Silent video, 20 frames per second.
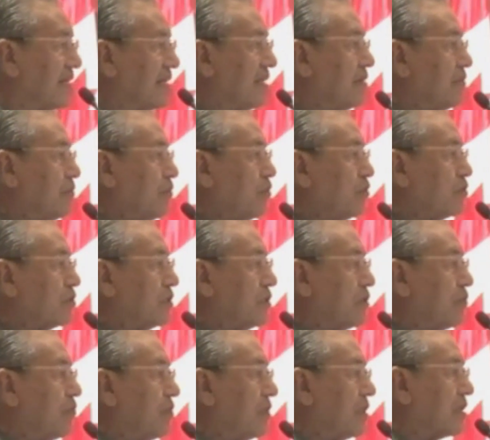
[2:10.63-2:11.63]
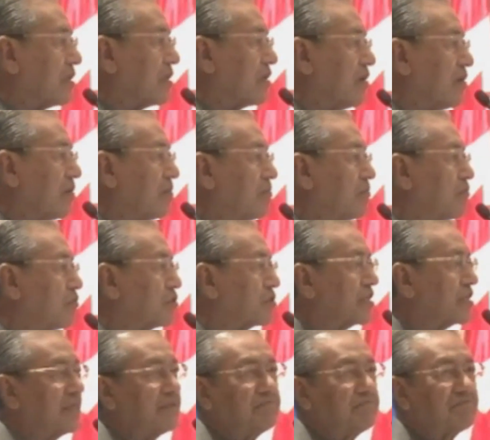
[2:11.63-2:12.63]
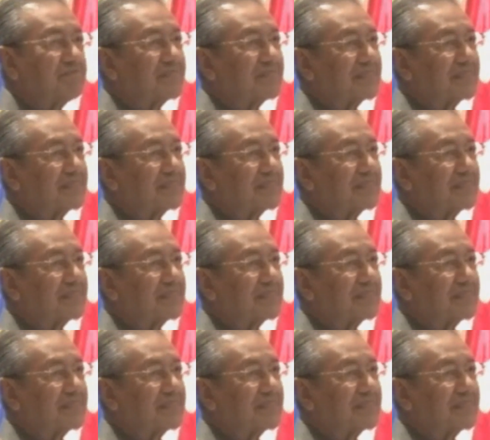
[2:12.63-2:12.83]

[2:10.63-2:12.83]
it was the work of Muslim